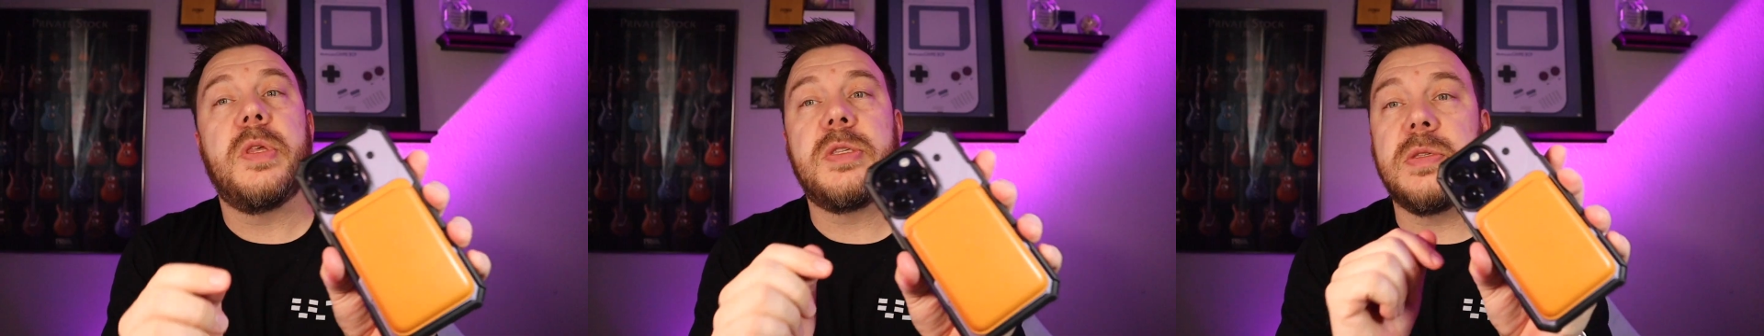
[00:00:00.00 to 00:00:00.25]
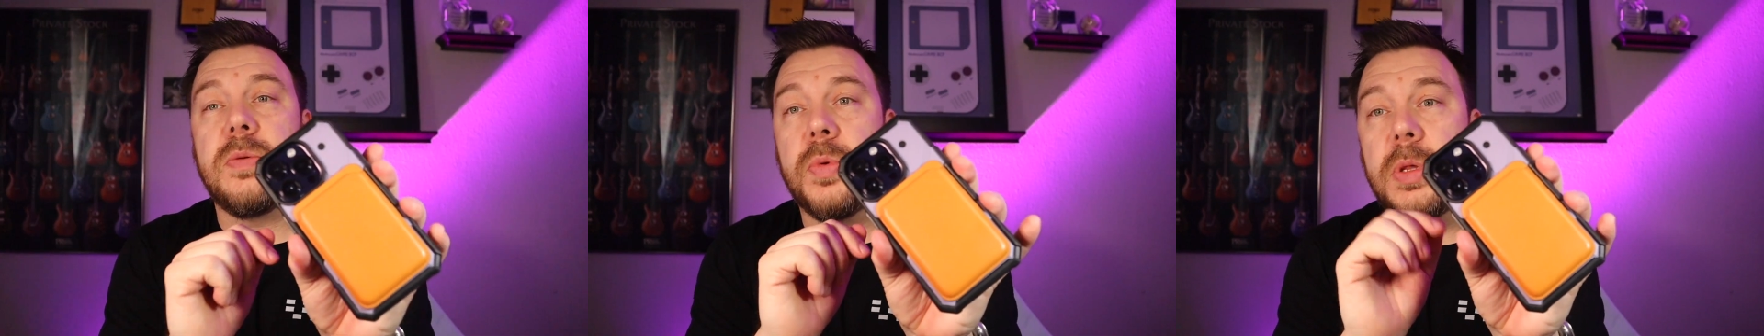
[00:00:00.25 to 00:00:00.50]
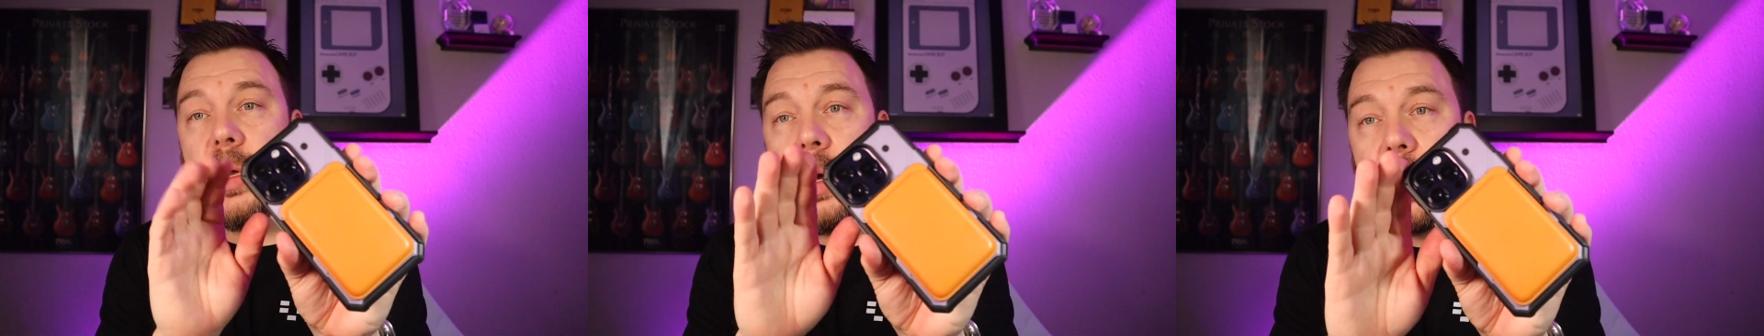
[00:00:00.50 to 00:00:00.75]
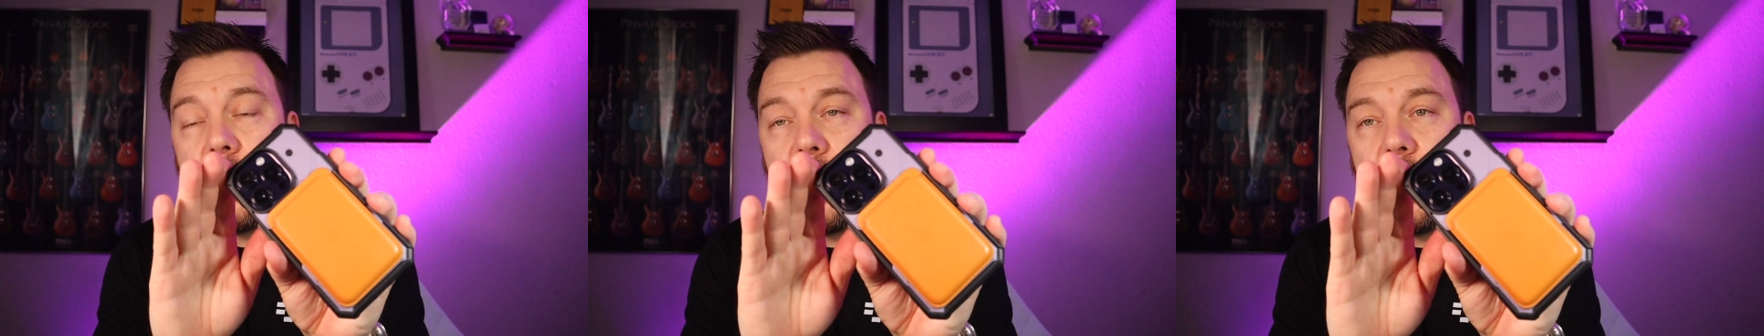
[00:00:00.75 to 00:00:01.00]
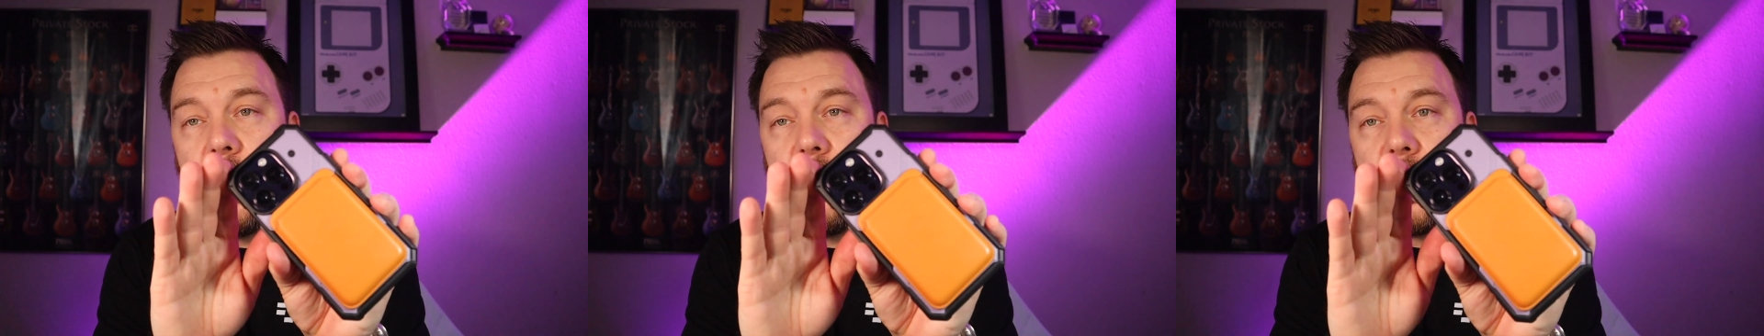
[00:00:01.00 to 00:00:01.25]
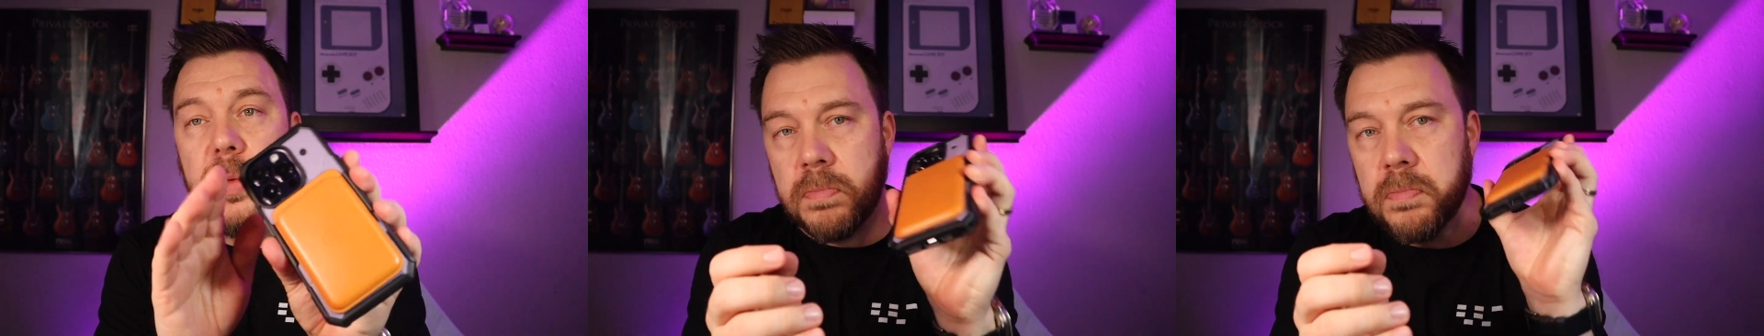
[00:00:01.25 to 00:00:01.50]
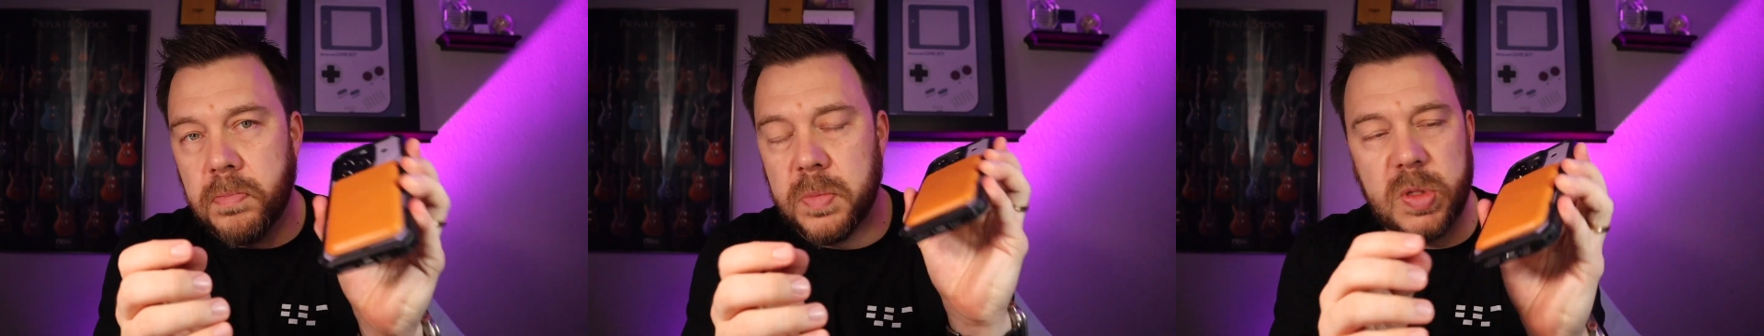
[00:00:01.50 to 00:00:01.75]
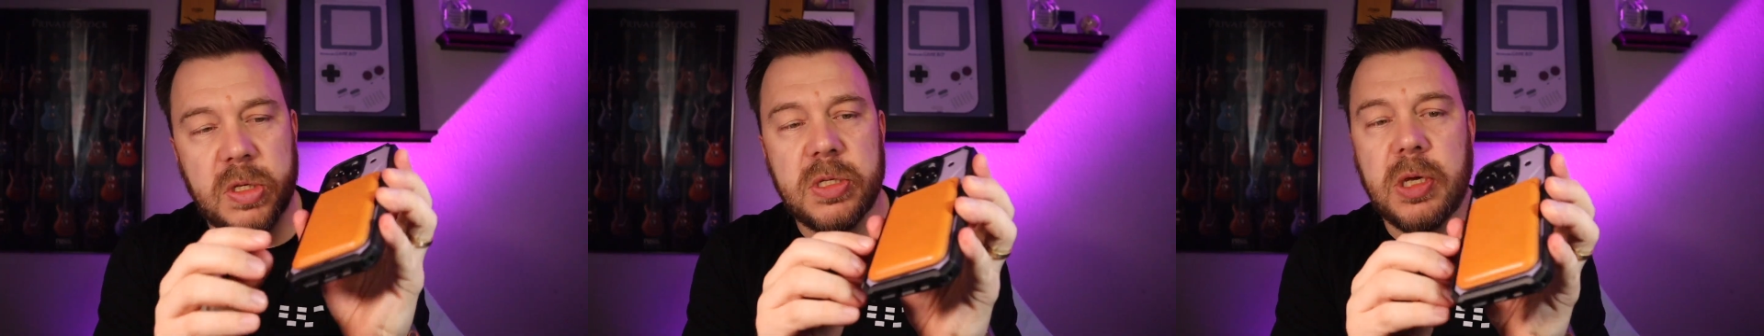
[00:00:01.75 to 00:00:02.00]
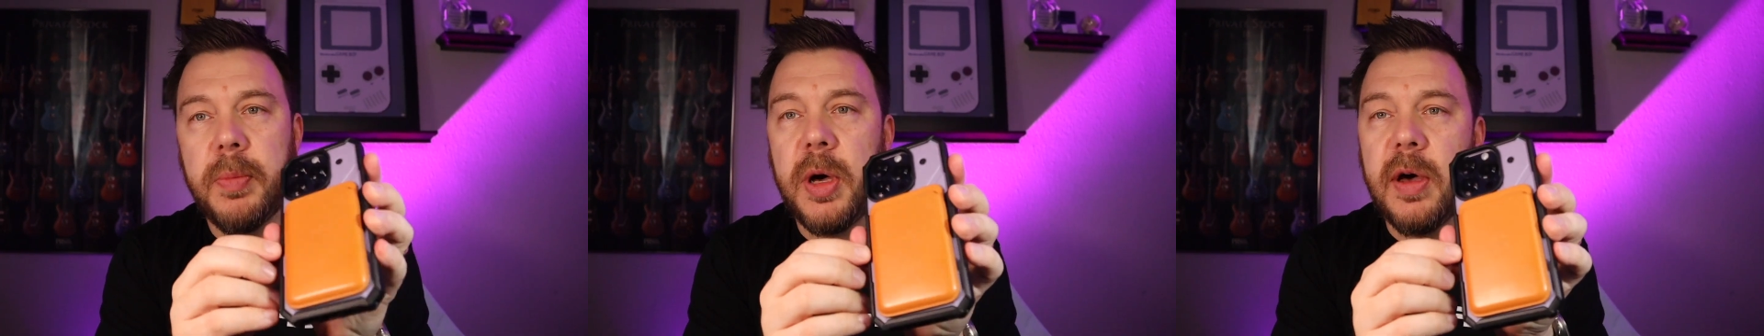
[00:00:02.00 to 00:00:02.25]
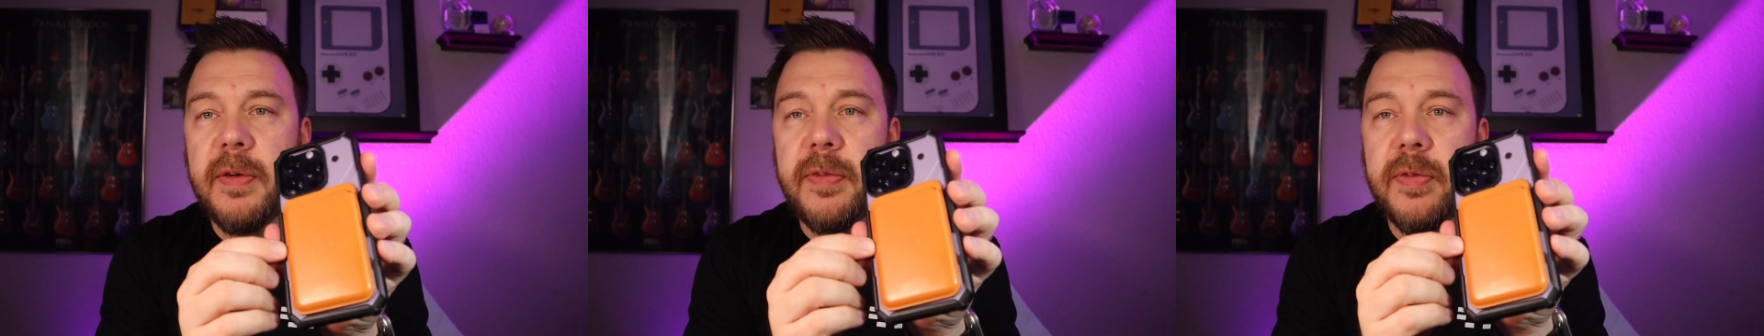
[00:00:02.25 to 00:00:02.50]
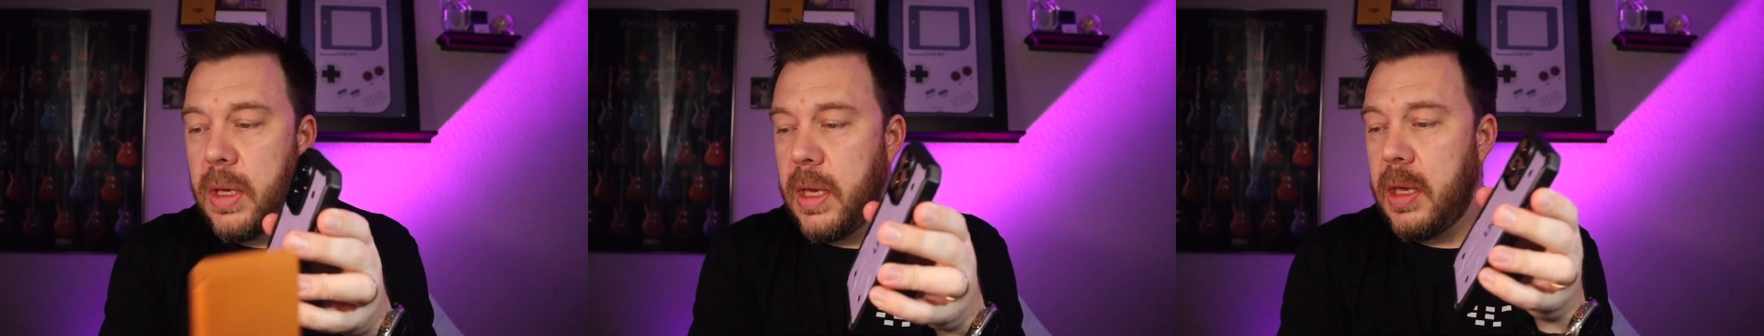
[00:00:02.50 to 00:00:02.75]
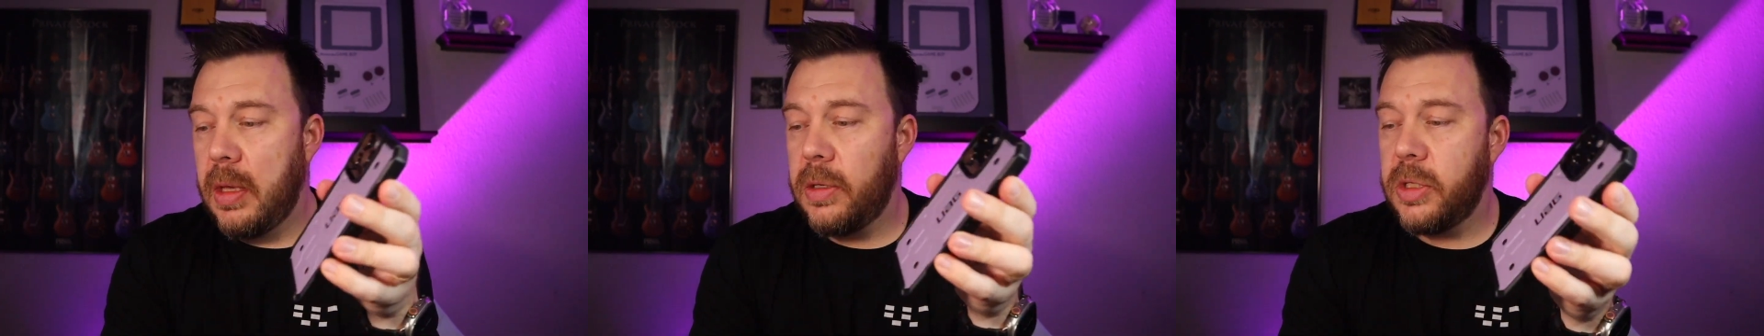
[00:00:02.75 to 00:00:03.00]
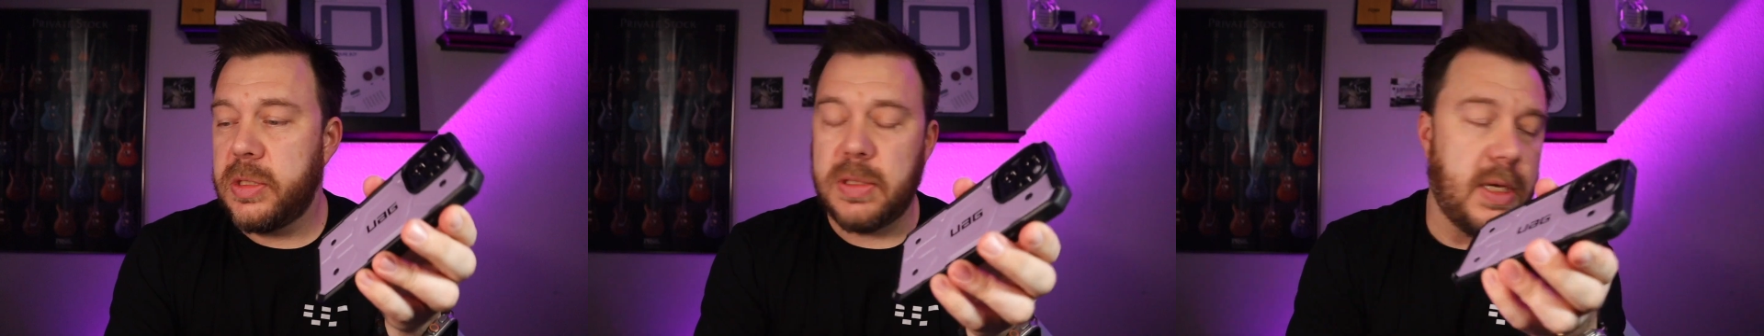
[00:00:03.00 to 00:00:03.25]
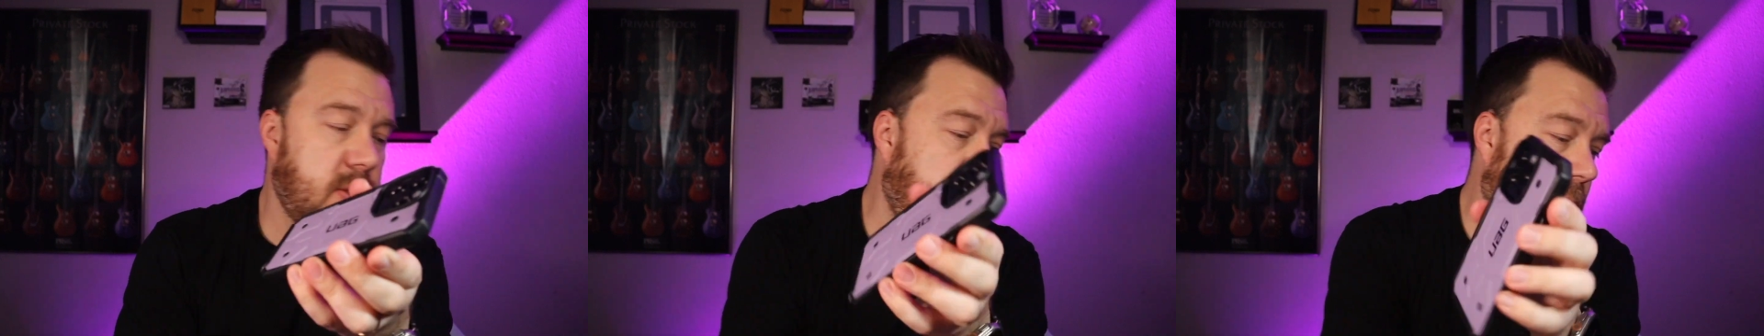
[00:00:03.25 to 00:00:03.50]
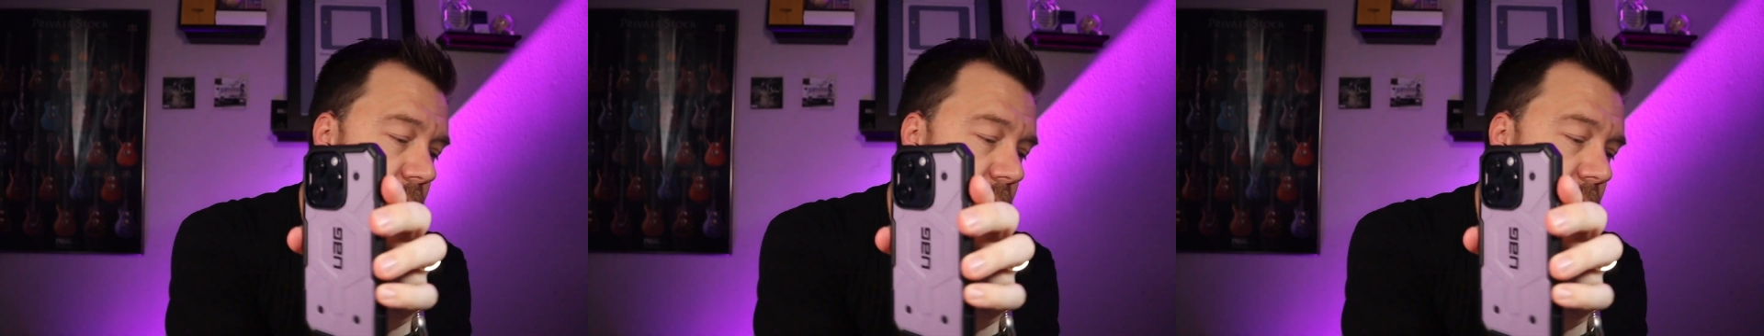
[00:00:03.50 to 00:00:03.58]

This is a really ugly combo. Doesn't come off and just slides right